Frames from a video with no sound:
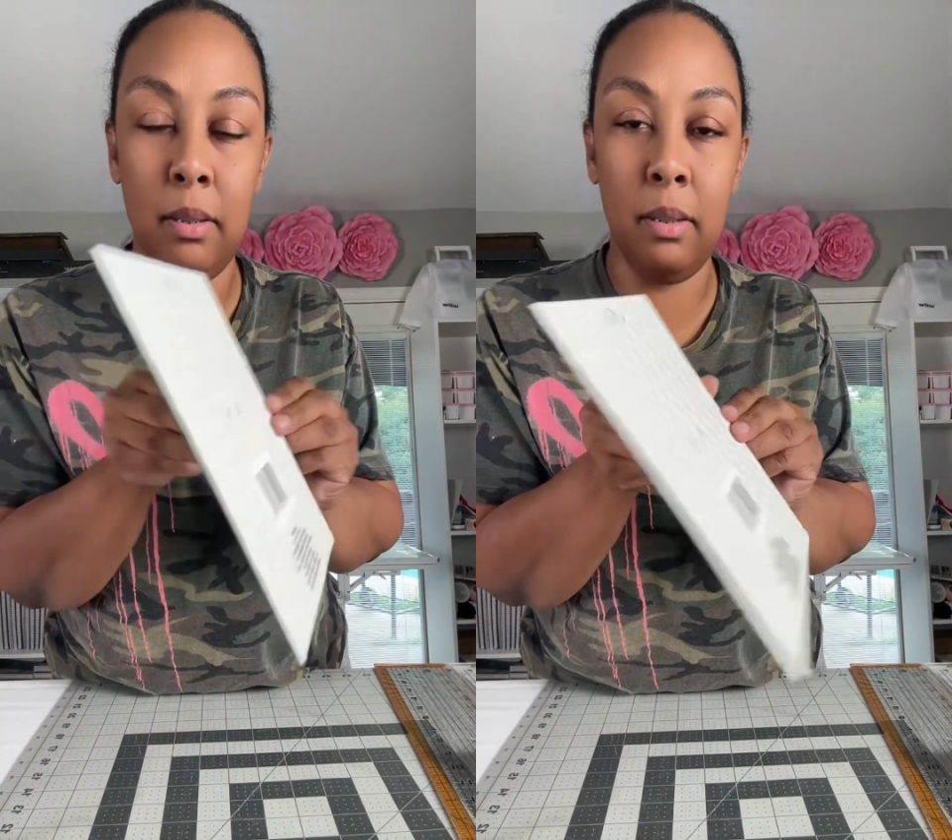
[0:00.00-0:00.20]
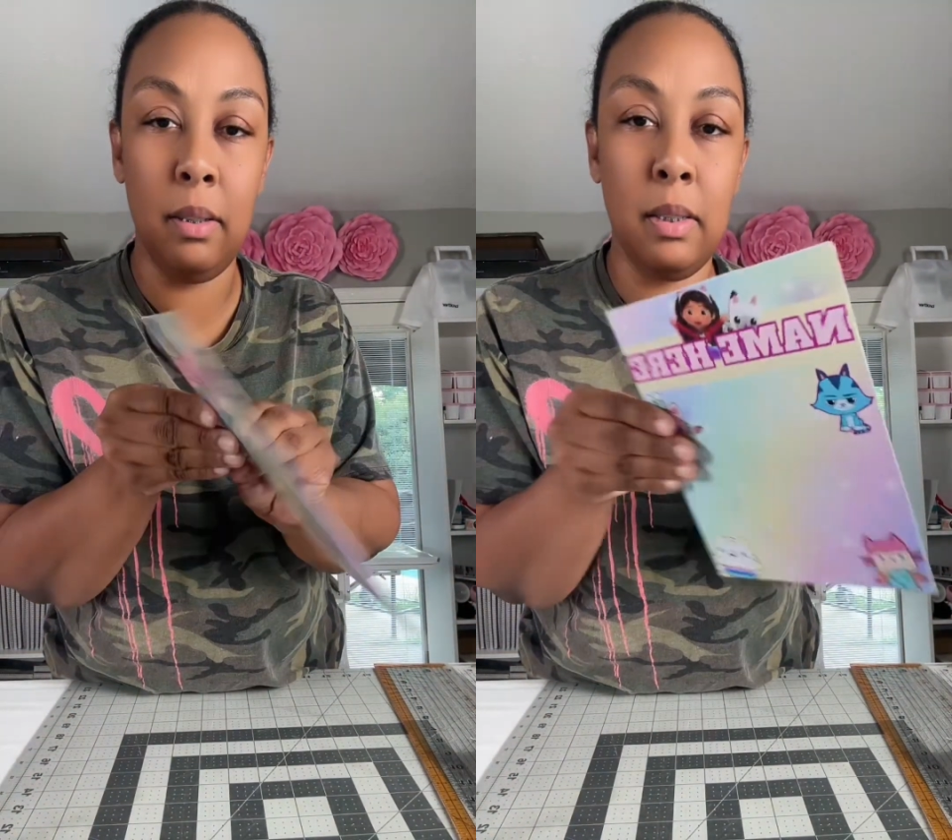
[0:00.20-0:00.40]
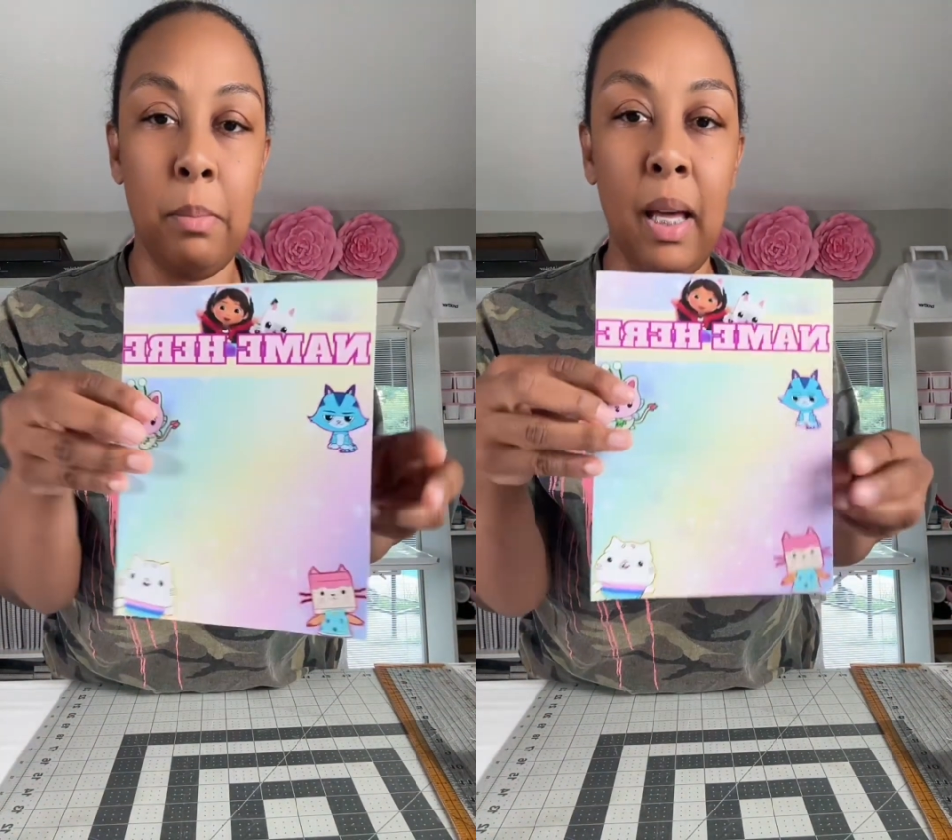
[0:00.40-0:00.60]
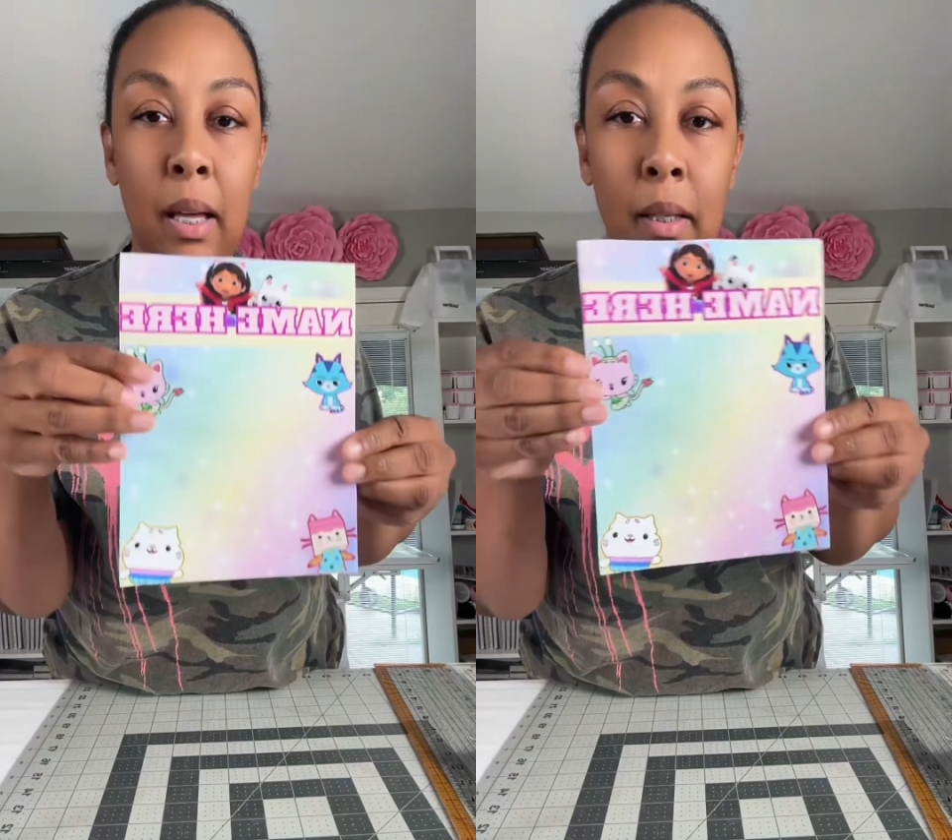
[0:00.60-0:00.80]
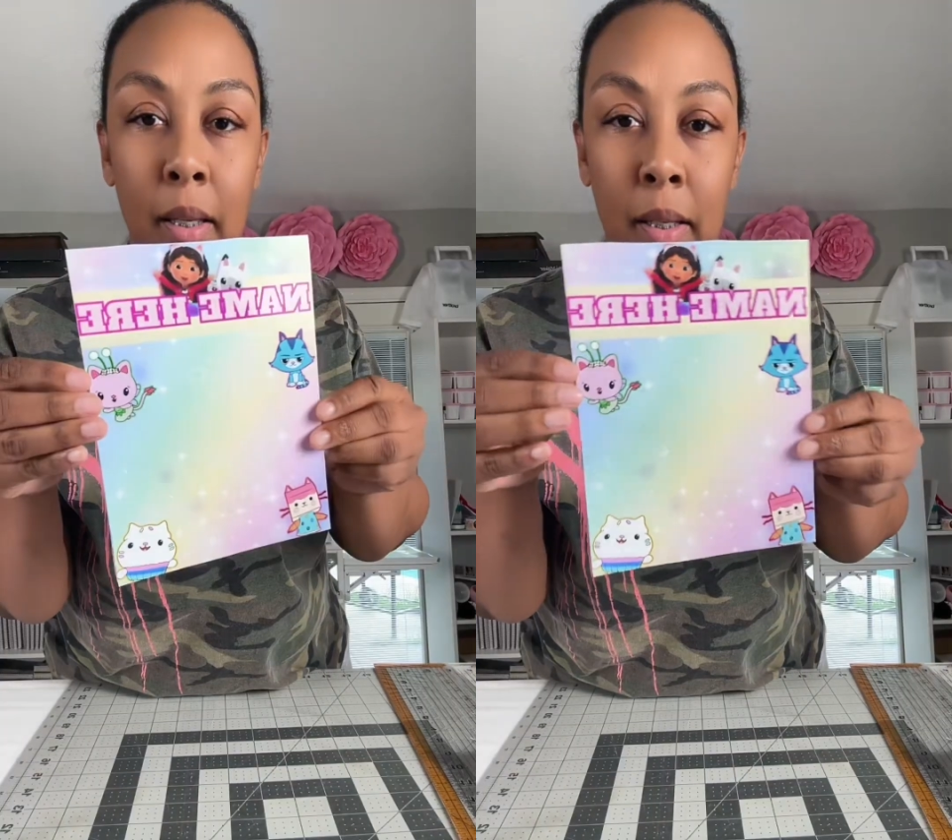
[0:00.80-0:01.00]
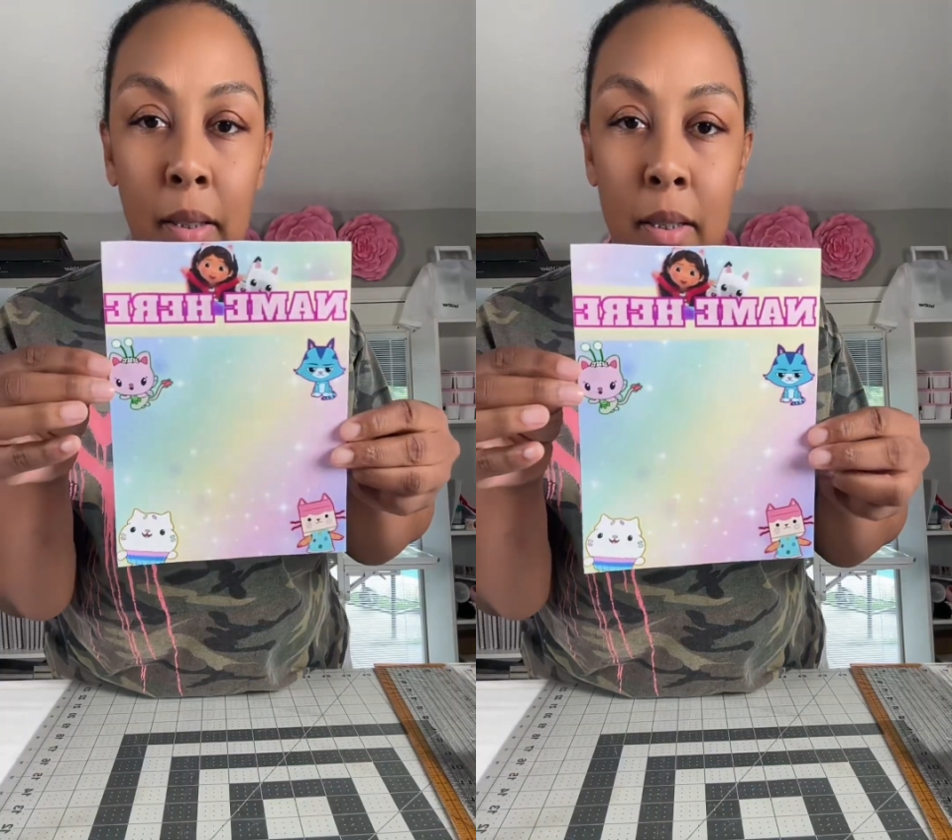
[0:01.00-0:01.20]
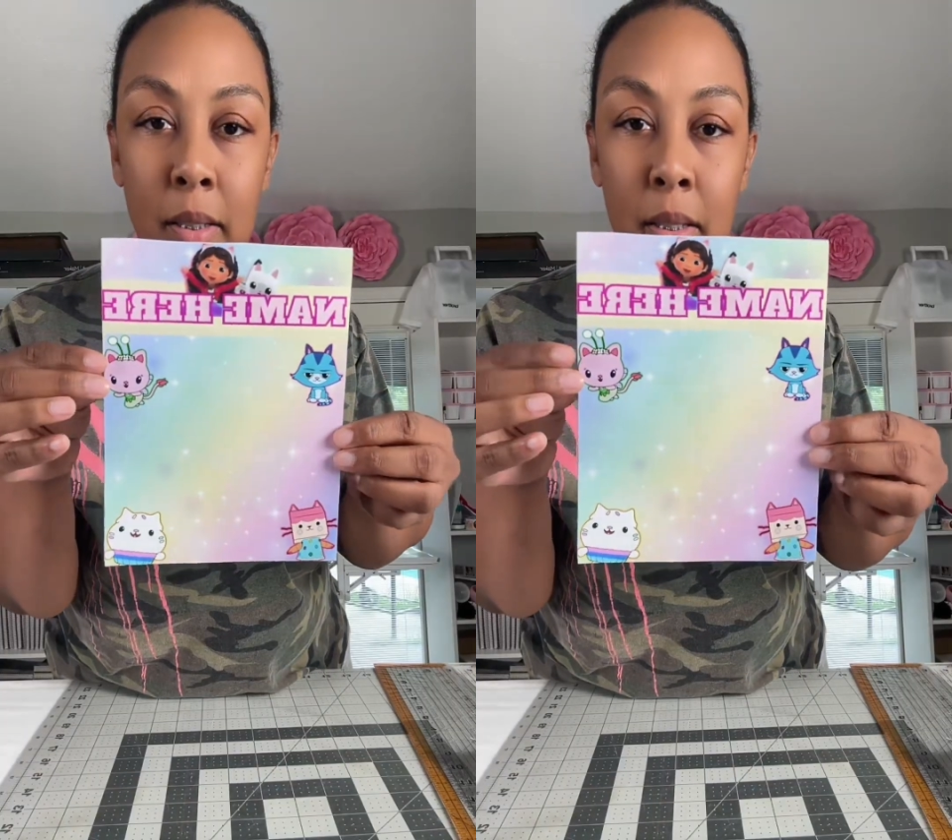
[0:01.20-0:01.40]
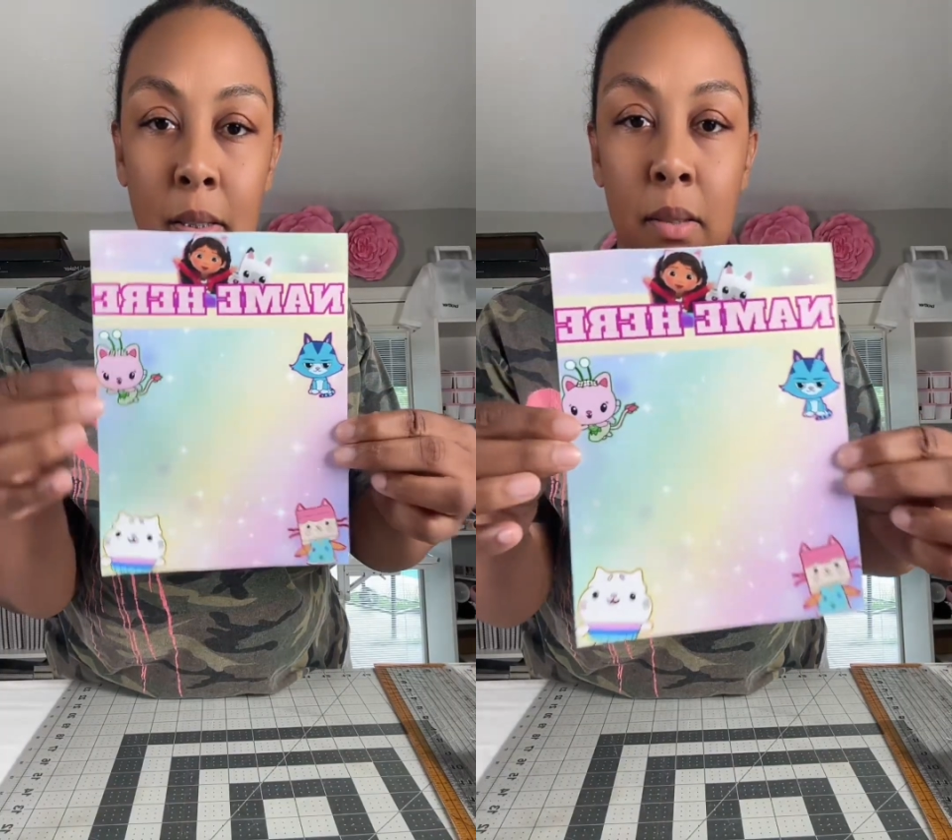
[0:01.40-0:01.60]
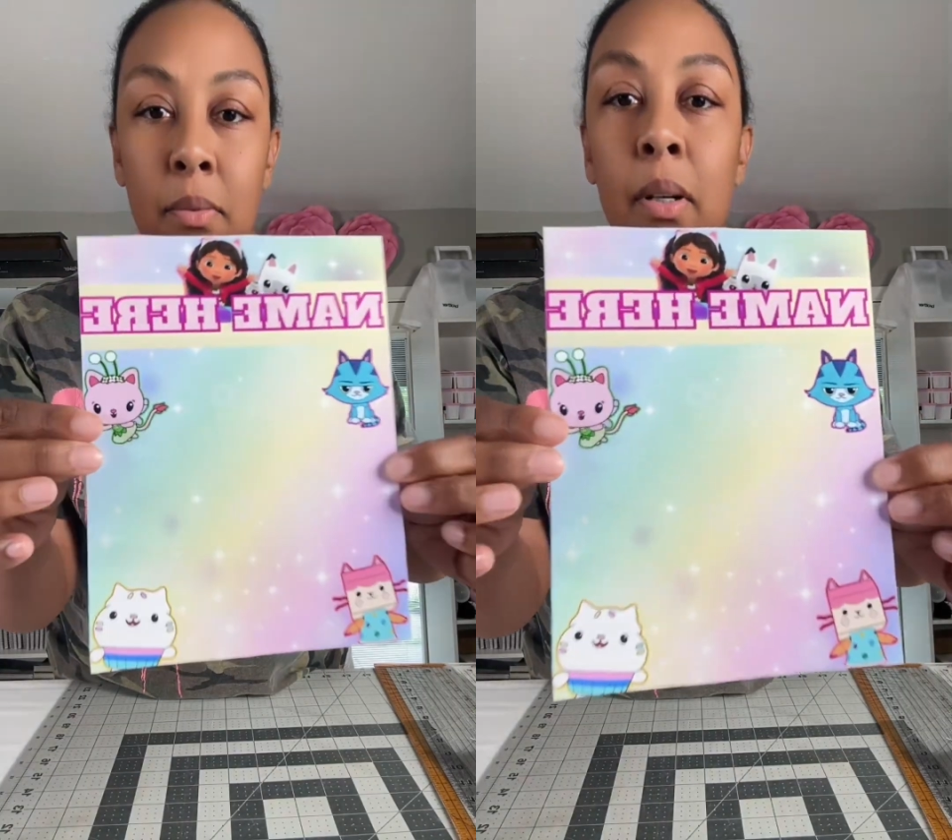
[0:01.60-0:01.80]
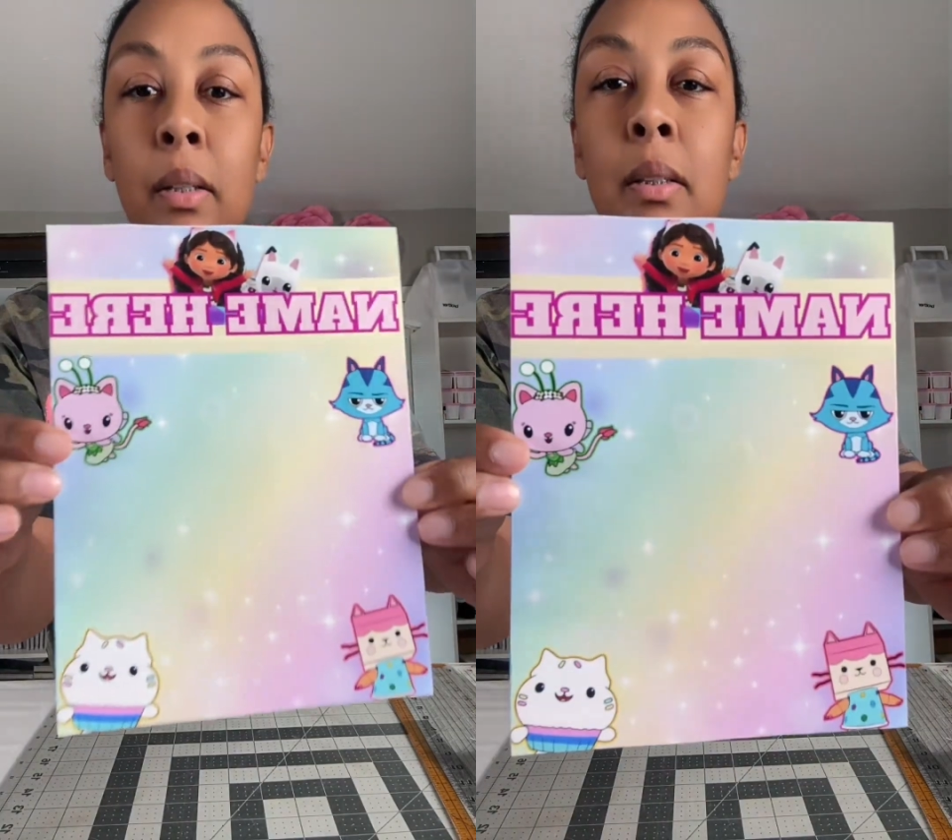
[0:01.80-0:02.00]
That's the back, and this is the
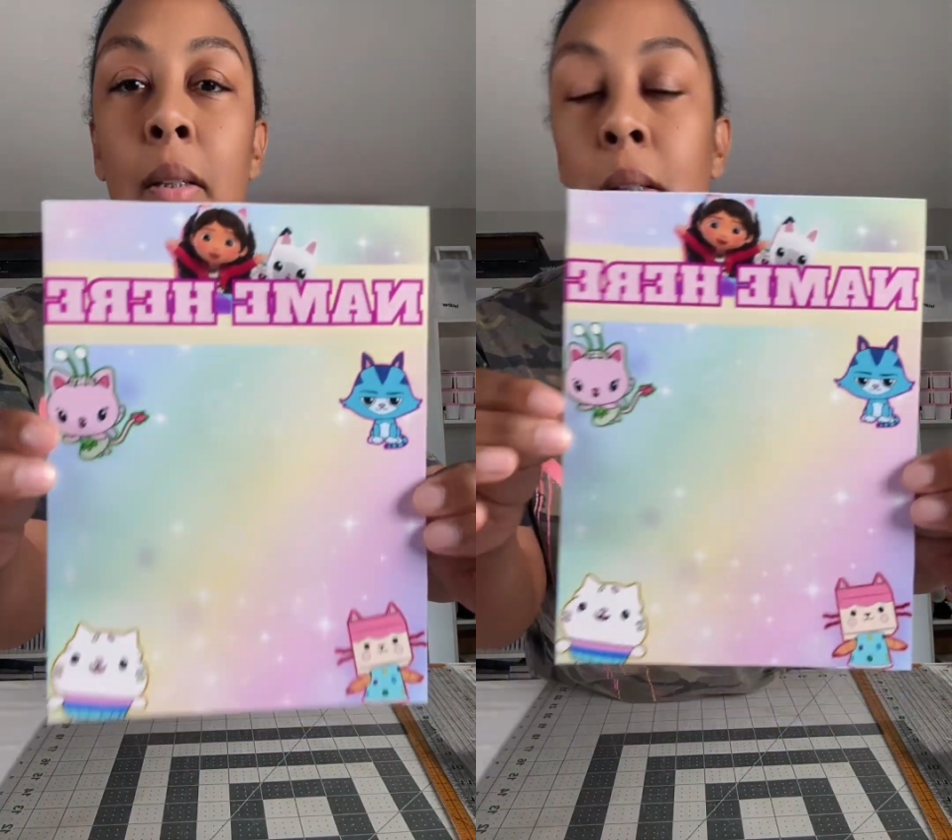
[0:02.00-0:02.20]
front.